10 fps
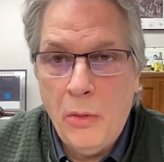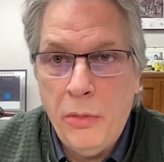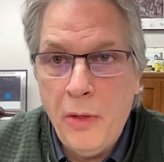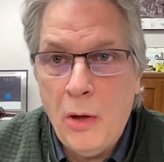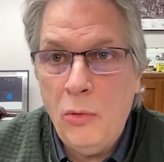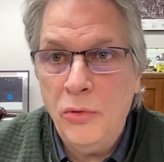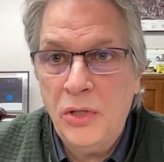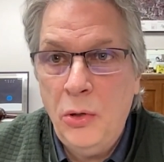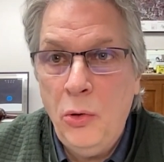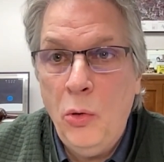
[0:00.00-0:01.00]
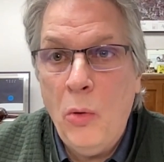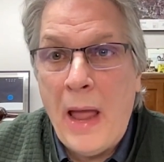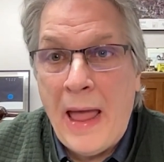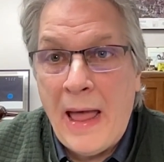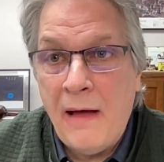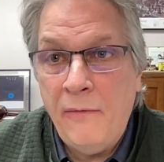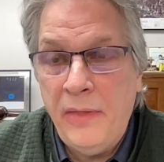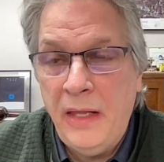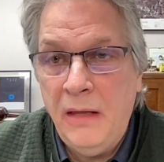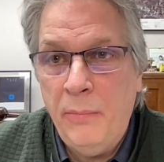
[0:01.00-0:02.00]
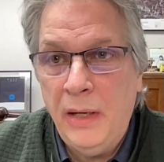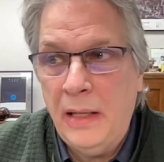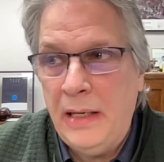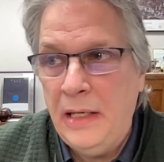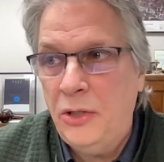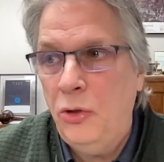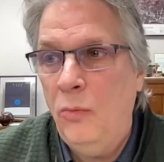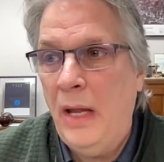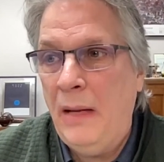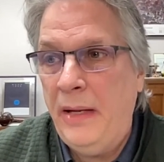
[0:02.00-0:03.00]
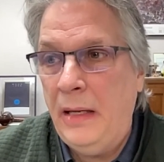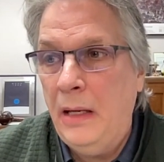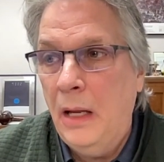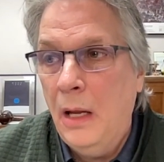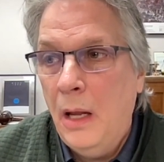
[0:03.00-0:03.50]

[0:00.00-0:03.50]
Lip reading: those who have the ability to maybe